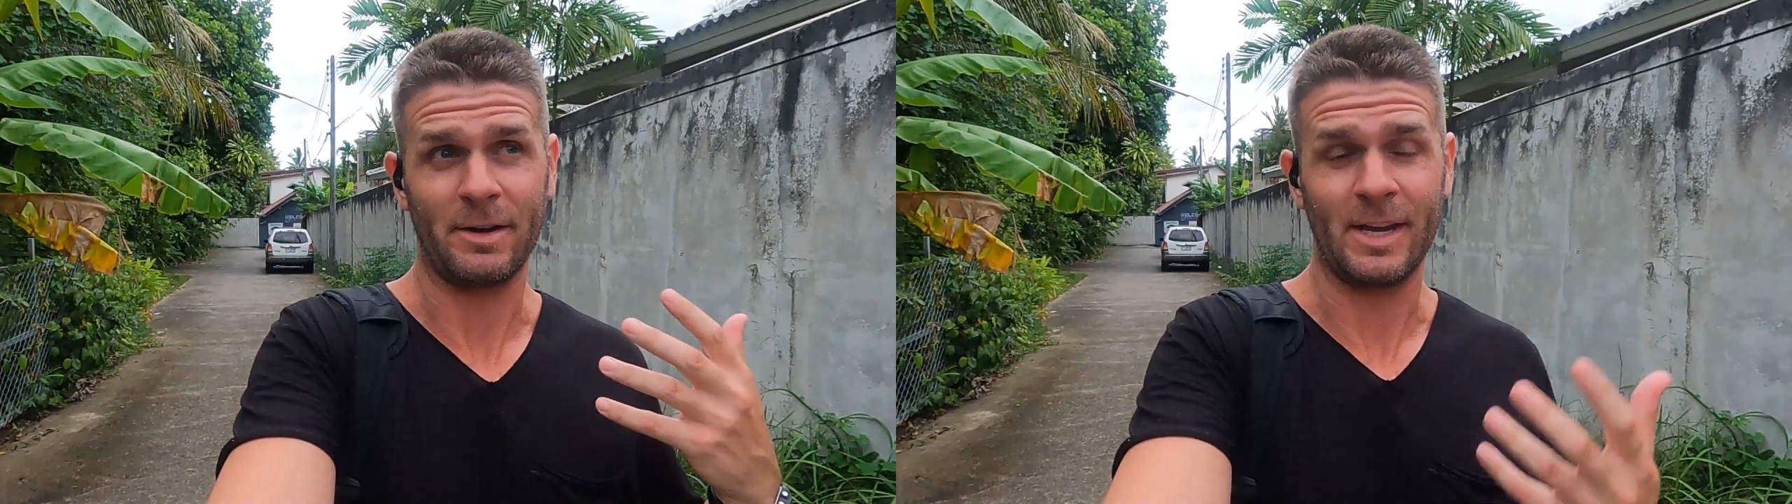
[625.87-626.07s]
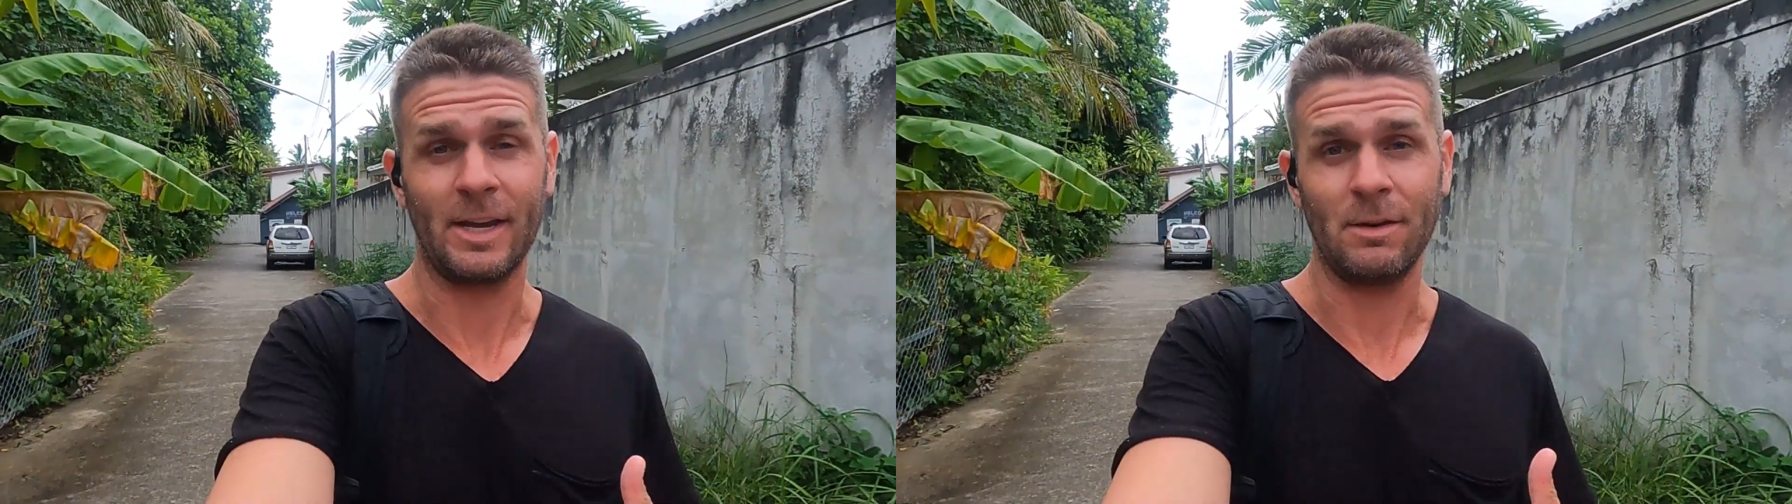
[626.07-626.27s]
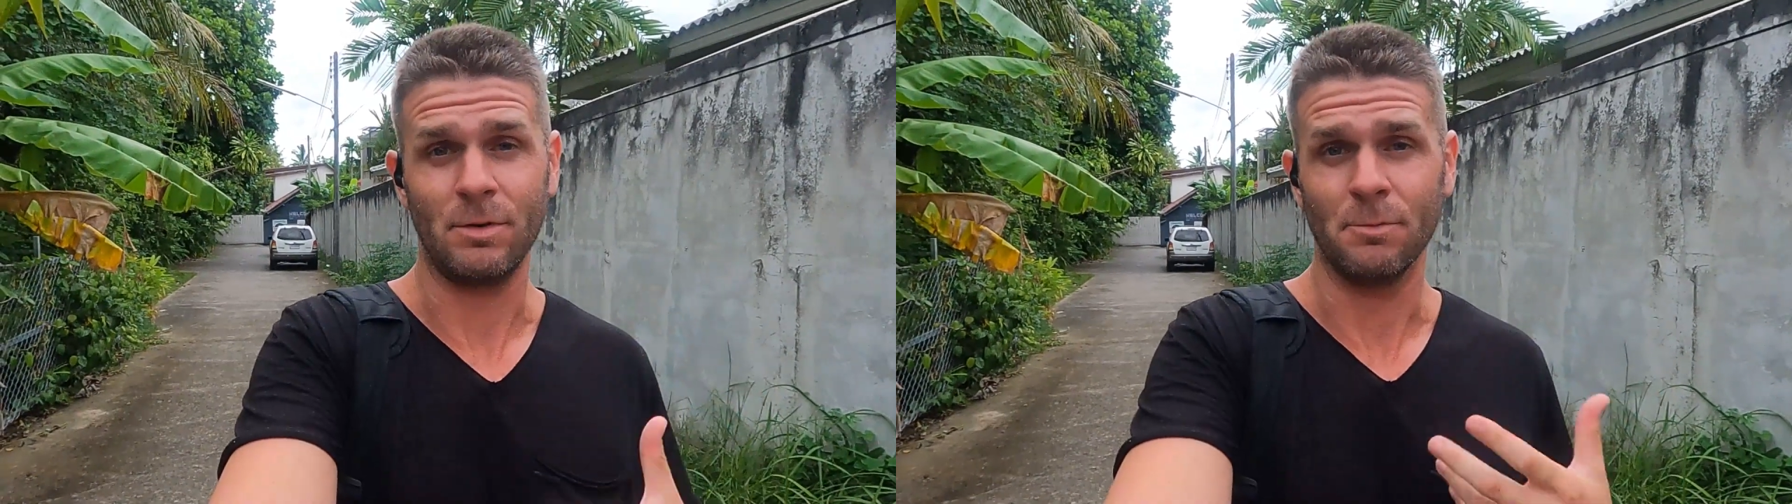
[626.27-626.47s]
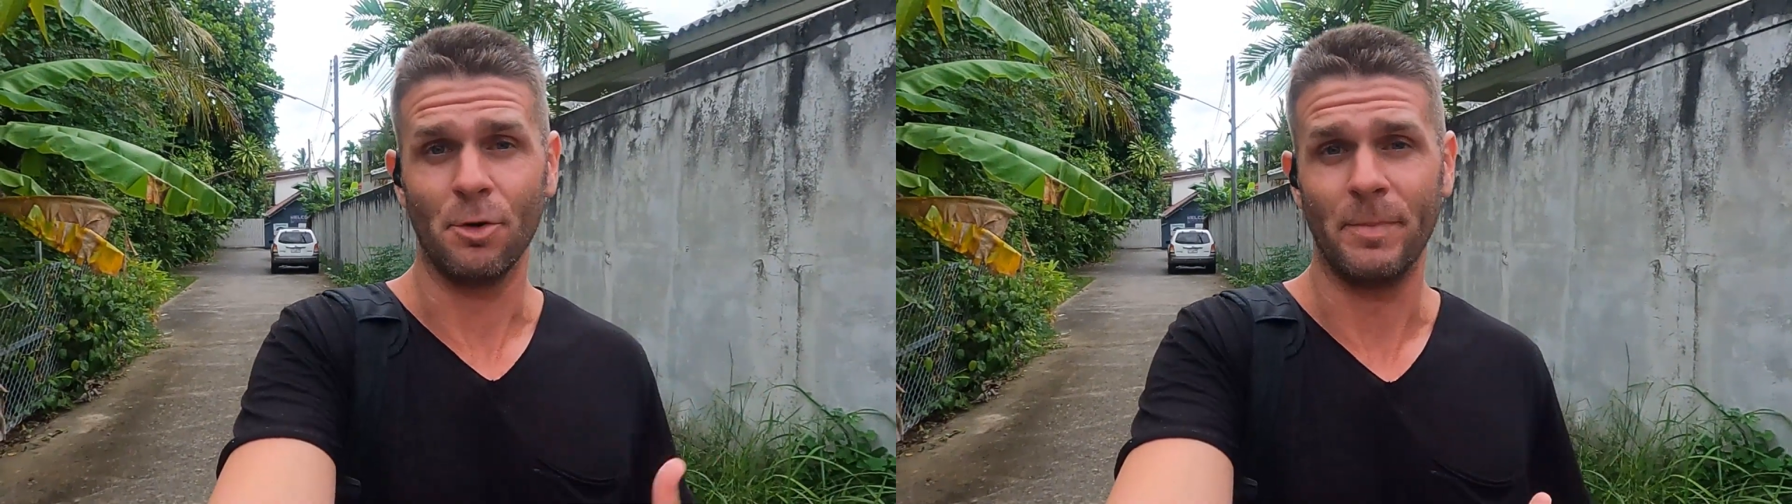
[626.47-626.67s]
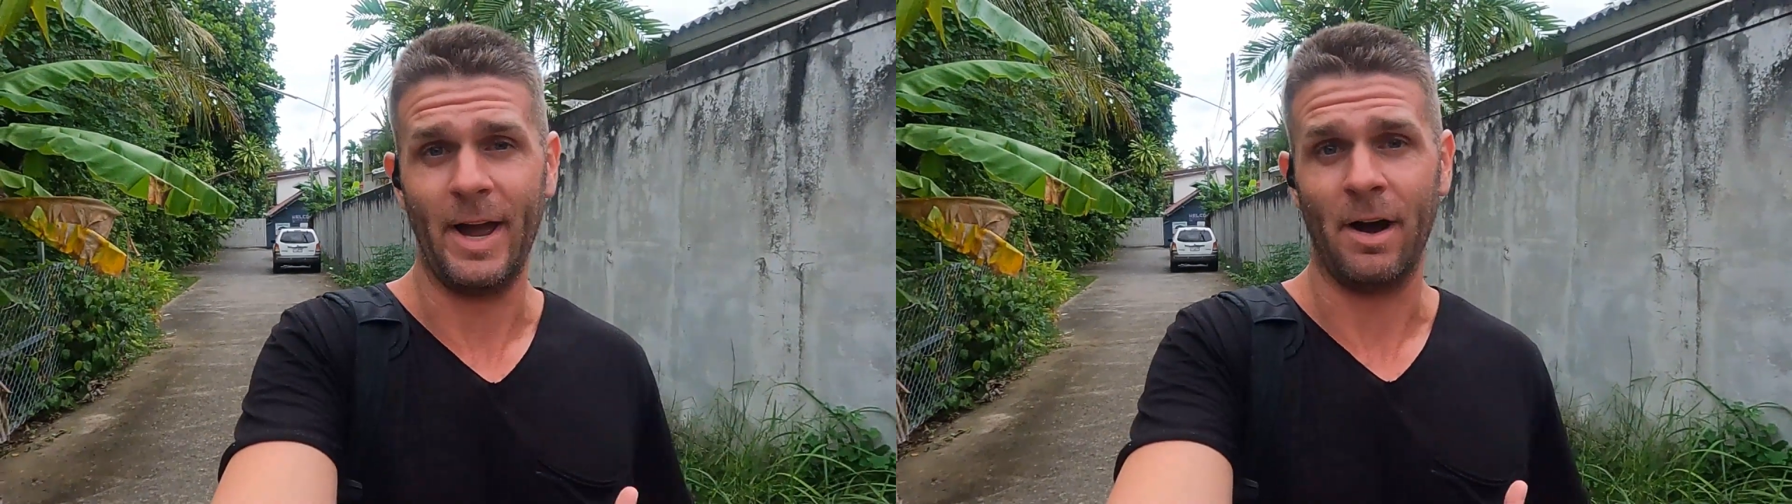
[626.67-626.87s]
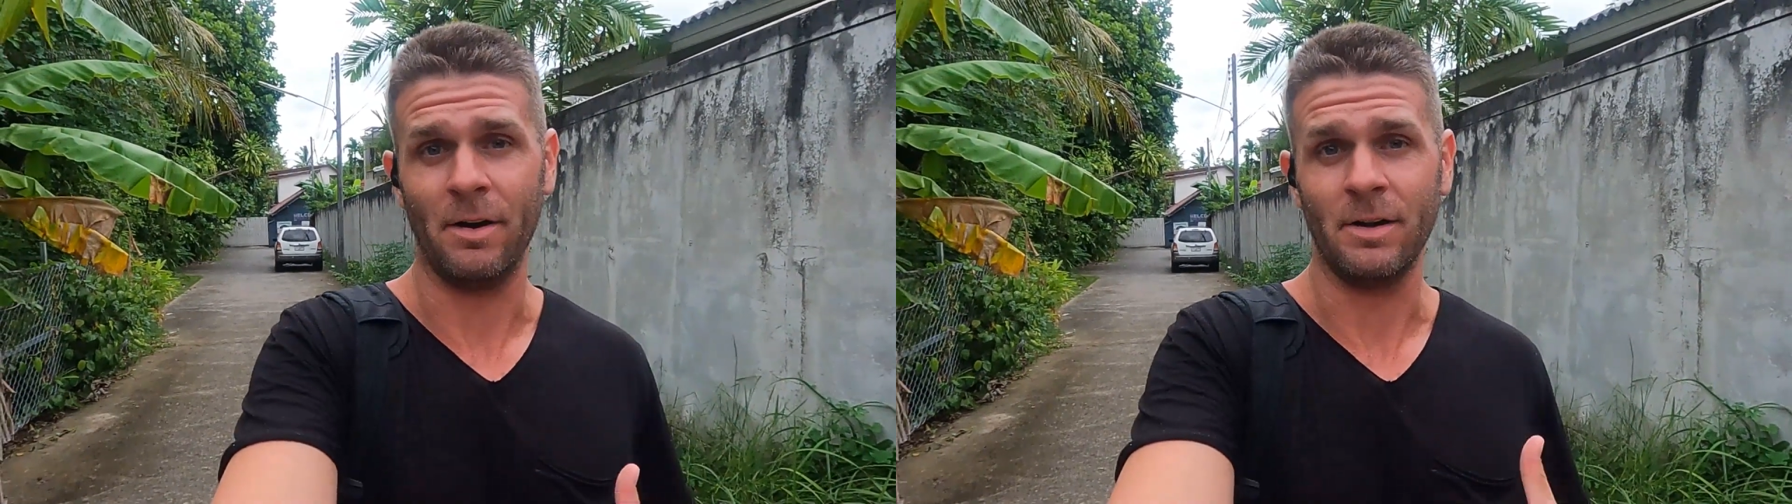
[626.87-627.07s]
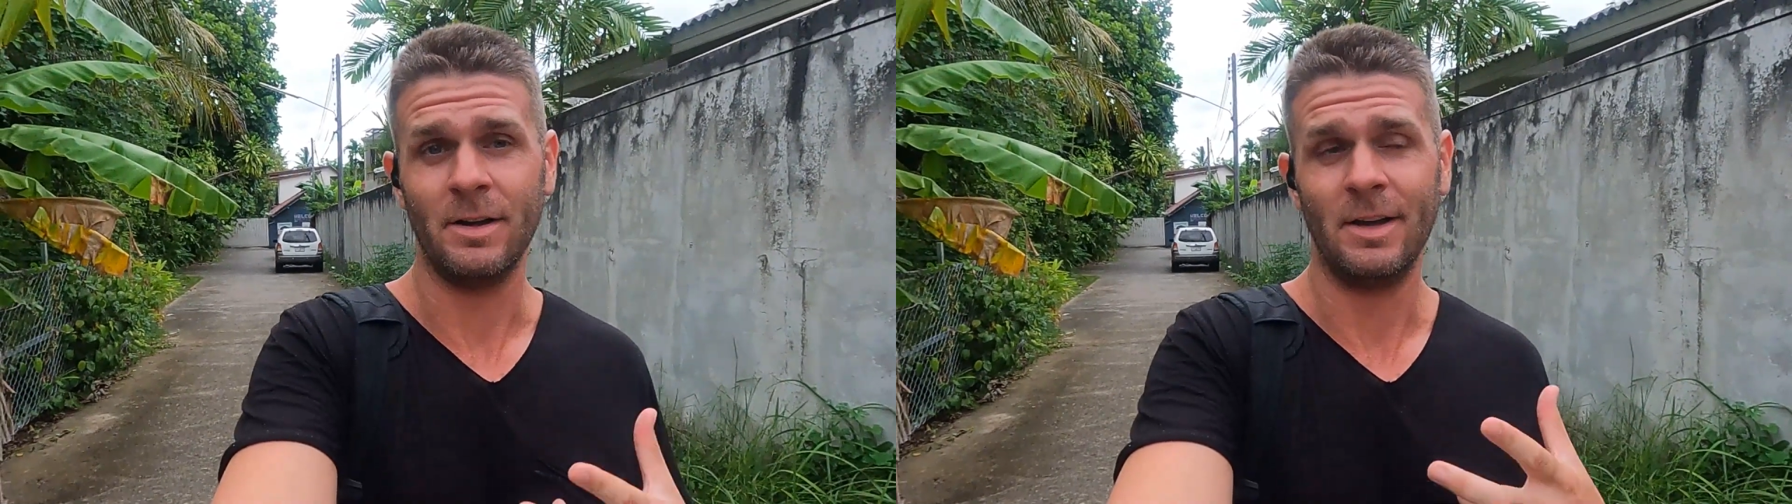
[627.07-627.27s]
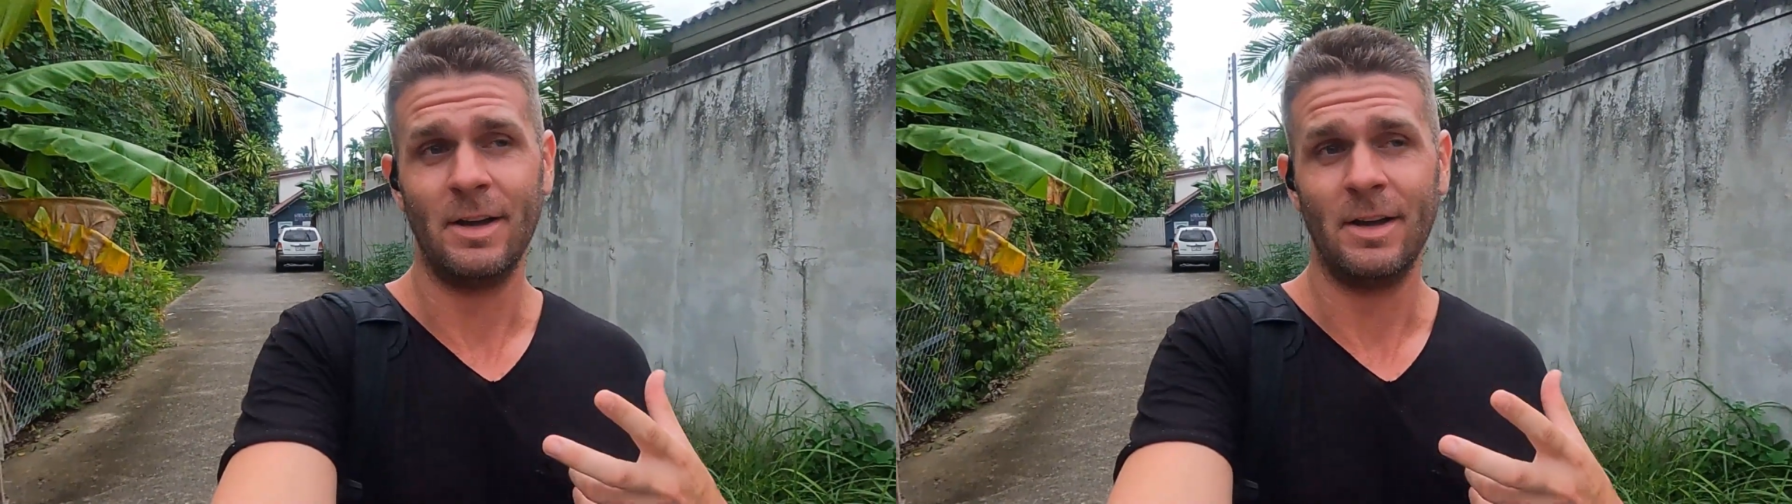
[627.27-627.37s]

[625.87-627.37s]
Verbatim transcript: kicking with more power